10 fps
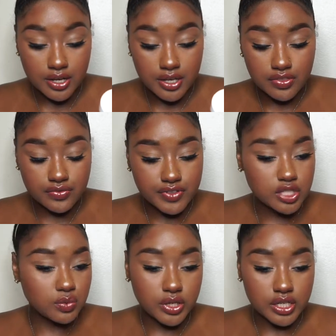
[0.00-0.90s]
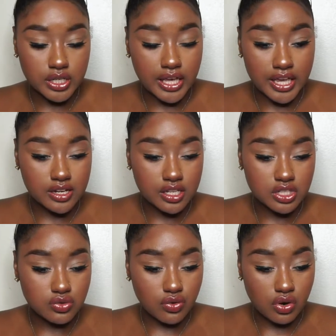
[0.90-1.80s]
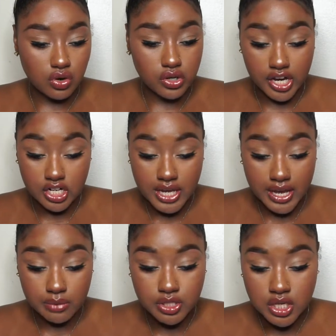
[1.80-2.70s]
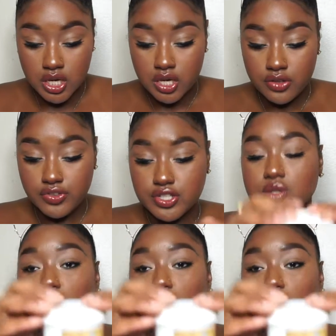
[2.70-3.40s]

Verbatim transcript: And this one, again, is for all hair types. This is